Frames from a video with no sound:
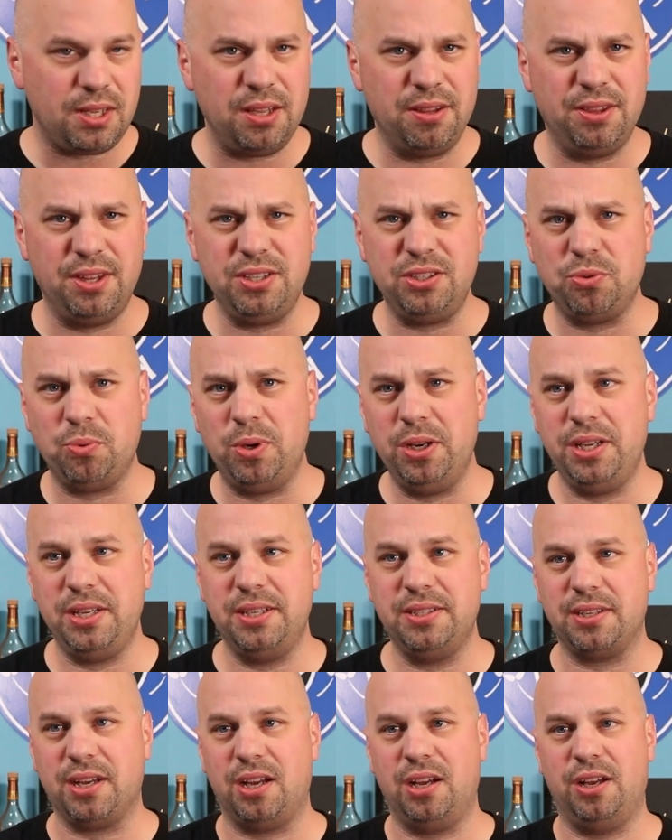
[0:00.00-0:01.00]
this one
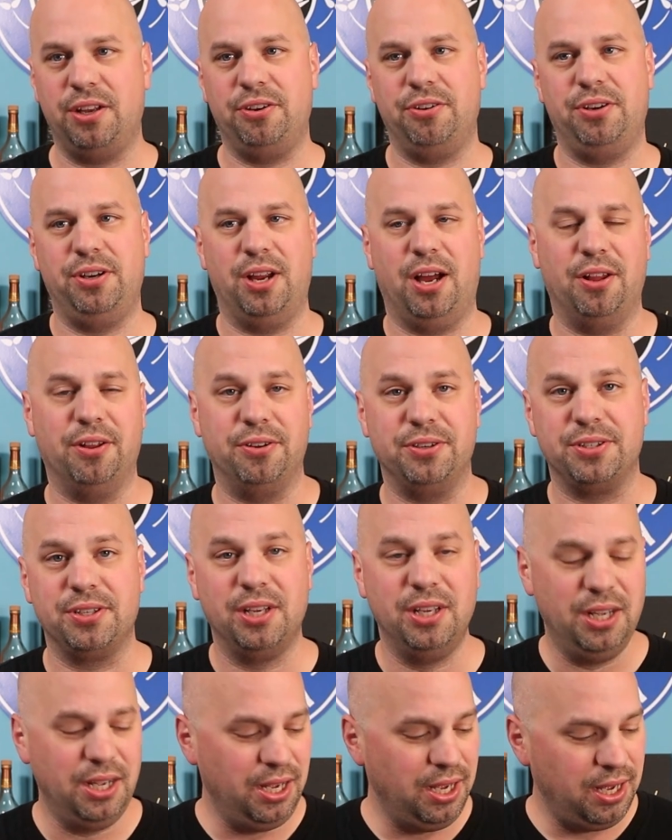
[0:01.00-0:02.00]
is one hundred
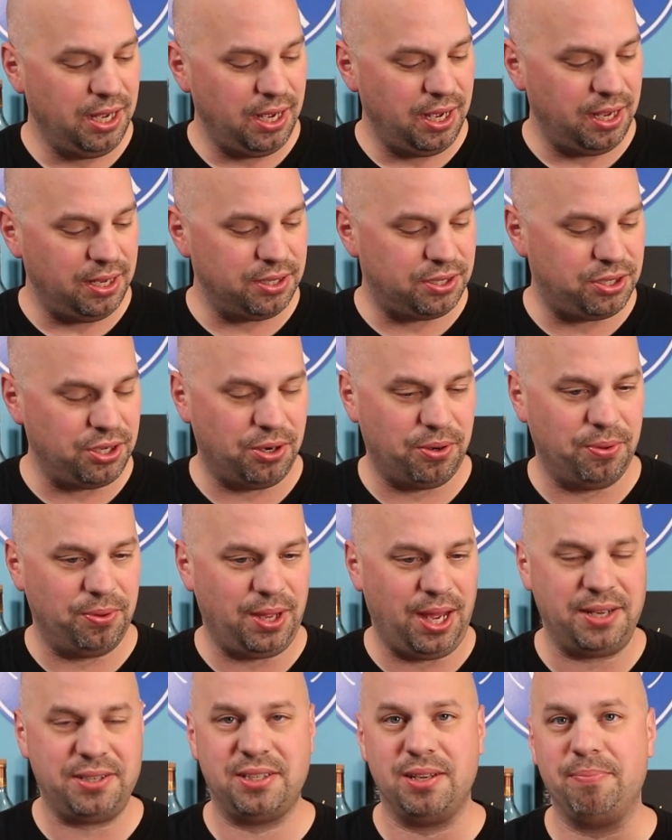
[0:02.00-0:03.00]
dollars. So
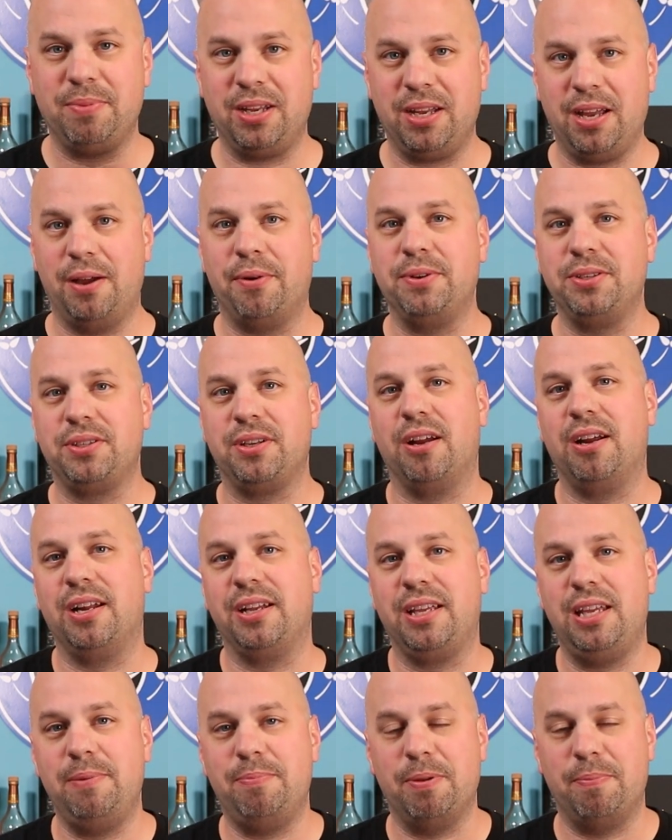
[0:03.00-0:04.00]
that's something I always kind
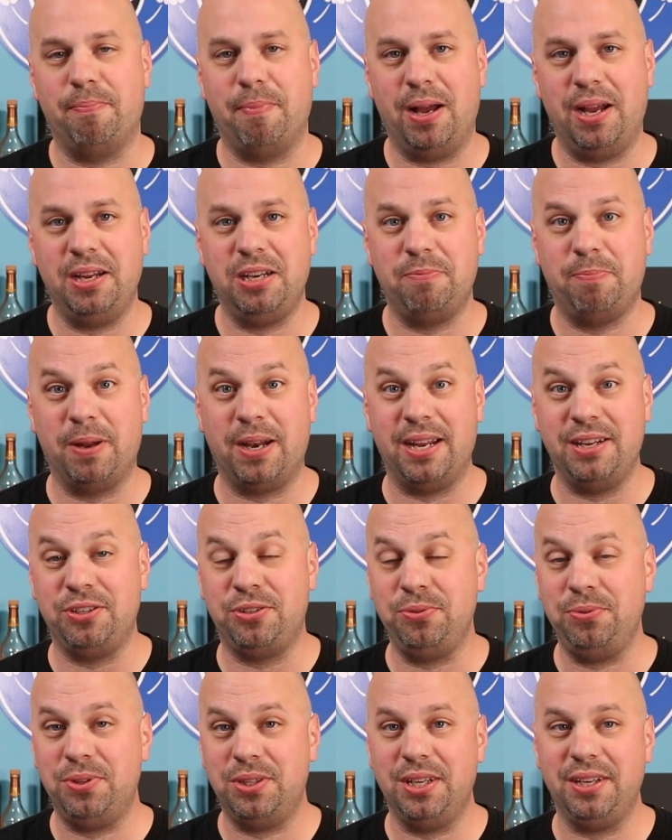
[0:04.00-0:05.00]
of keep in mind, but I
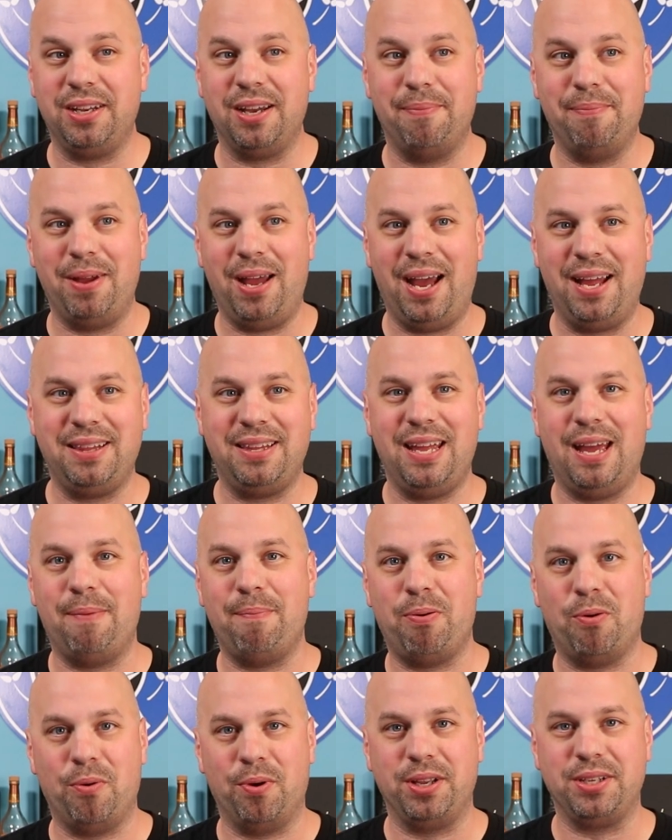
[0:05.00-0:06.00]
do think I'm at
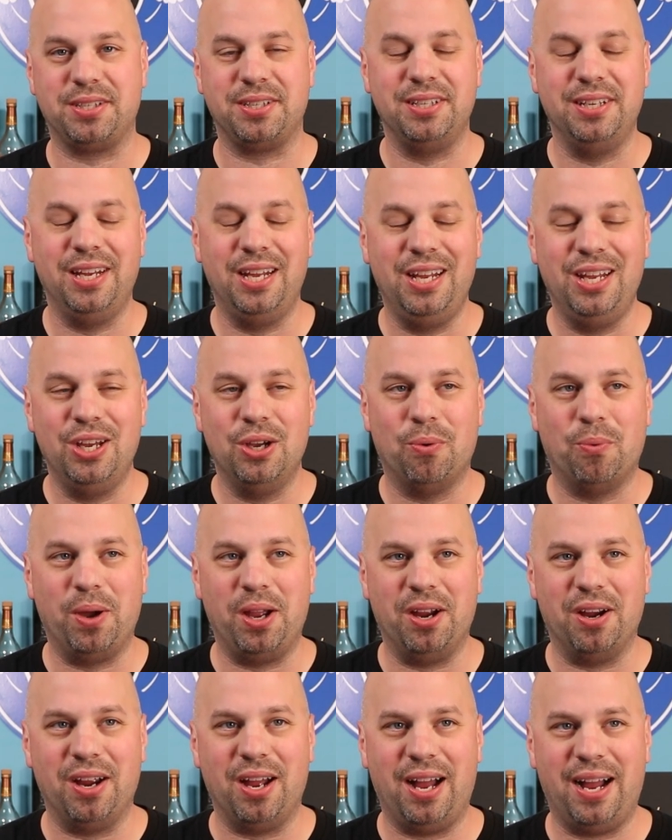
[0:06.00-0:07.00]
that point
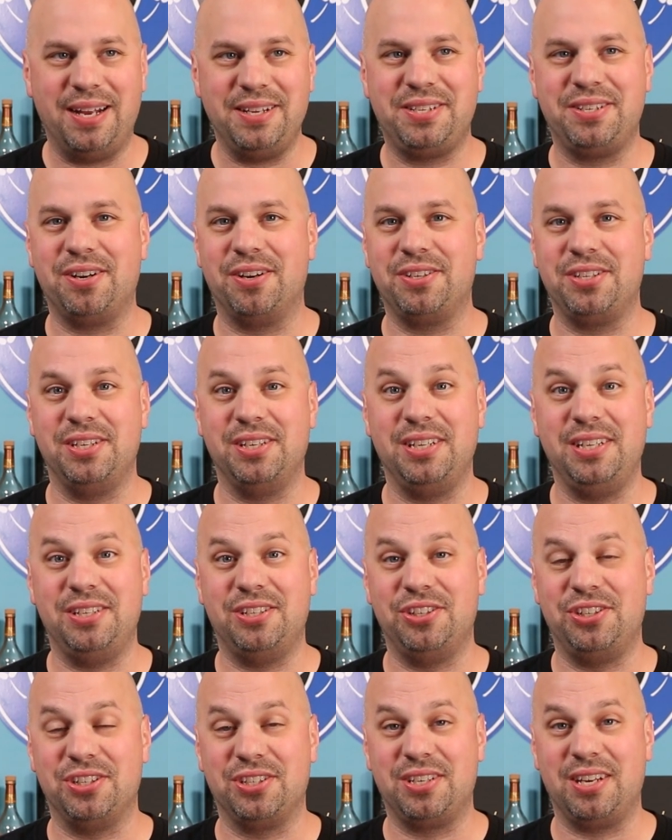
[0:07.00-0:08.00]
where I start to need
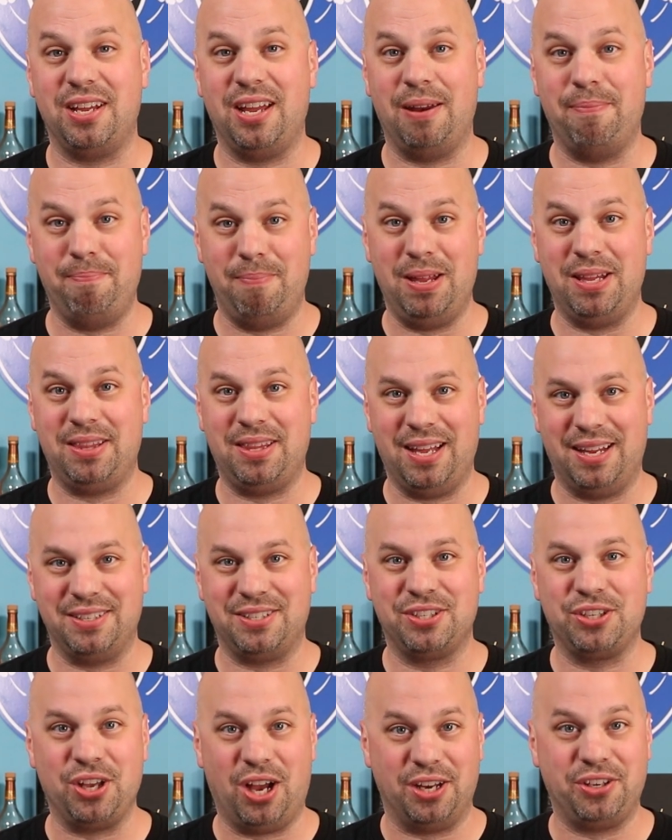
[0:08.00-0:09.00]
to just admit that
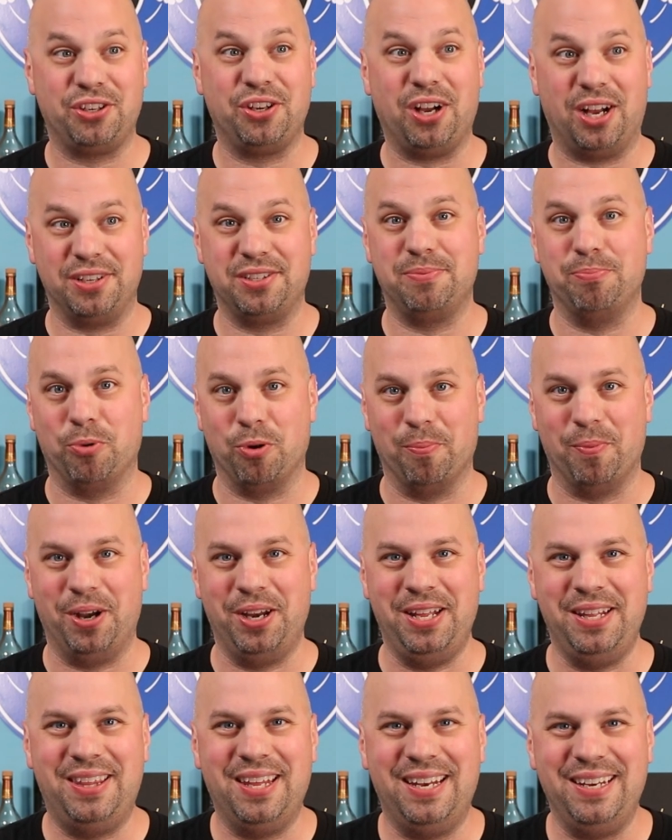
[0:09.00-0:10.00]
Scotch costs more
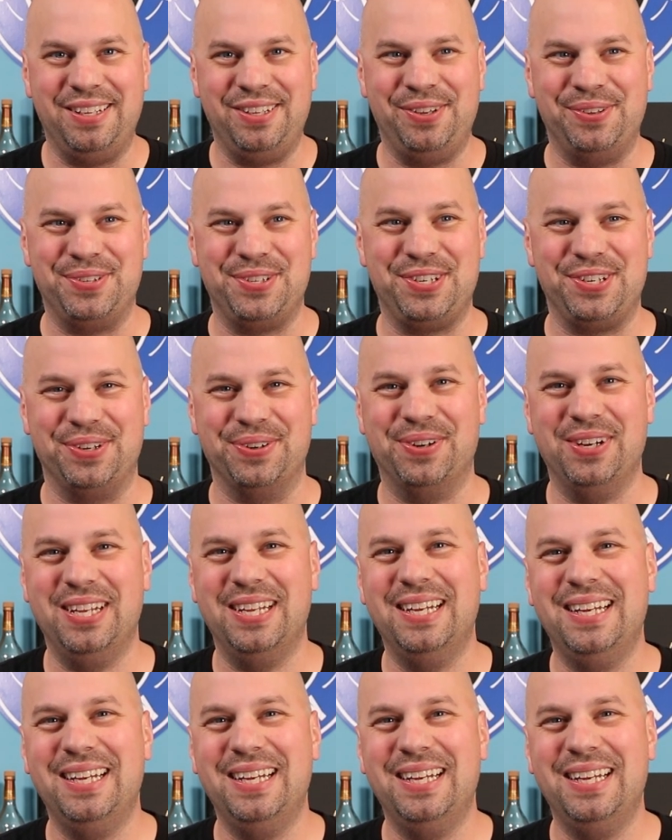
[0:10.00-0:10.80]
money than it used to.